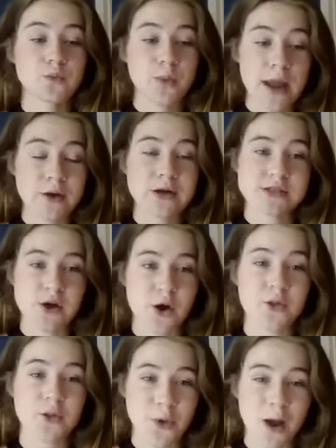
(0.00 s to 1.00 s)
Parents
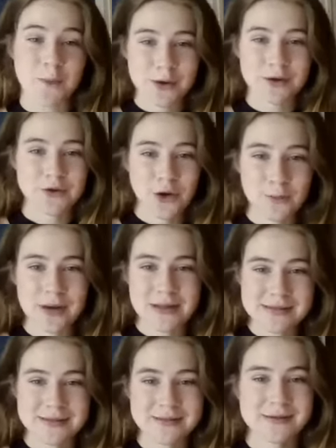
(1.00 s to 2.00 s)
are the primary
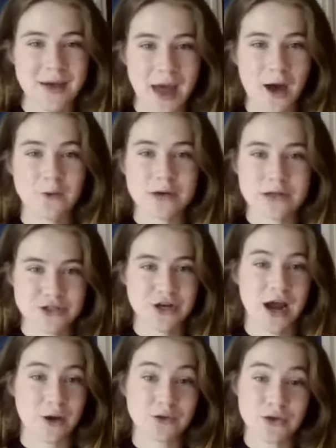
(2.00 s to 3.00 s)
determinant to how a
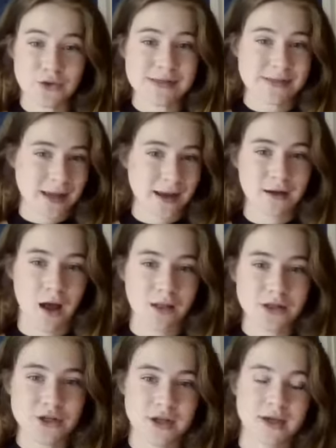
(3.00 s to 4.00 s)
child uses
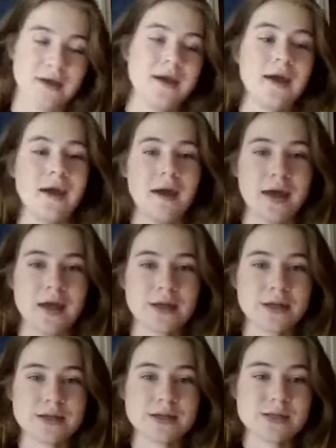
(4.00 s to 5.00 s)
technology.
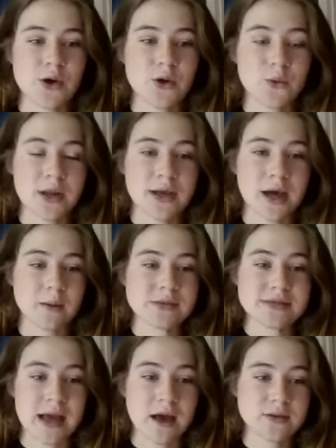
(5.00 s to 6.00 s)
And so when it
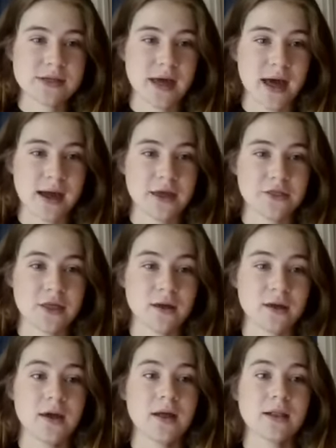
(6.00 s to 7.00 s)
comes down to that, I
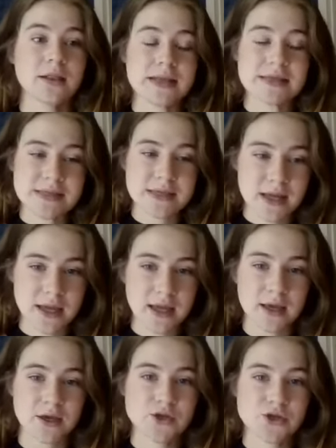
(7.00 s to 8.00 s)
think
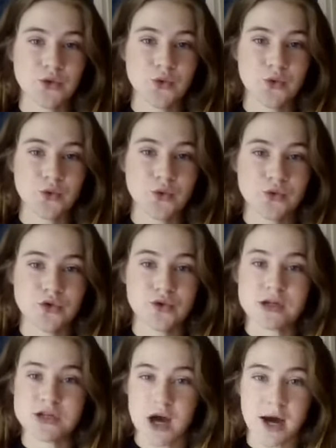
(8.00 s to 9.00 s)
listening to
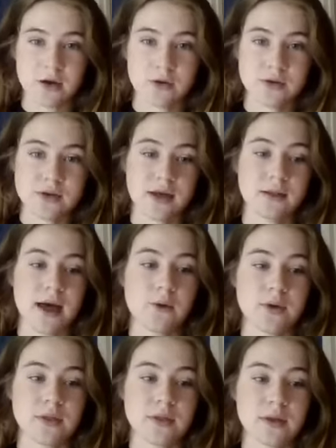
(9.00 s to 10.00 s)
the child,
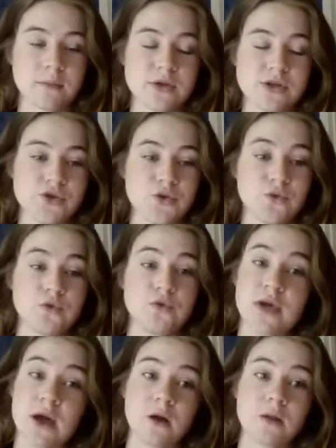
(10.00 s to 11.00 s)
allowing them to
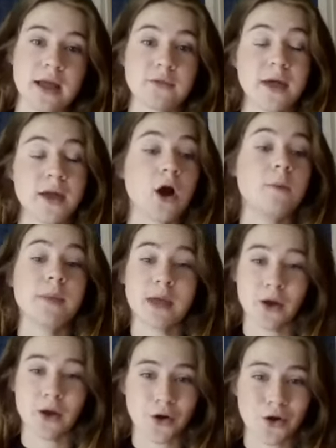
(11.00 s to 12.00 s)
feel like they are
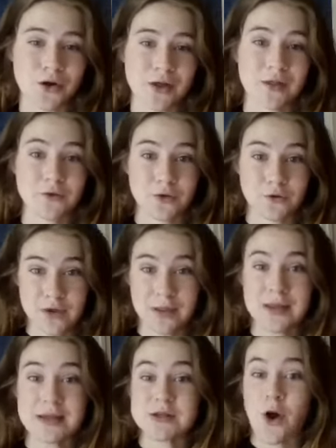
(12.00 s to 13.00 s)
being heard and that their
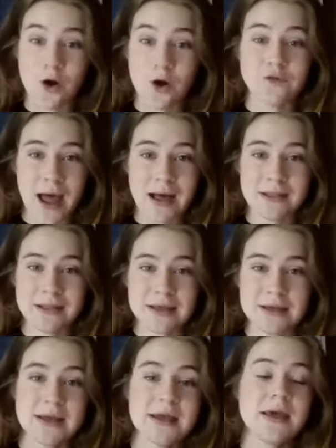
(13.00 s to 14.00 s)
feelings are valid,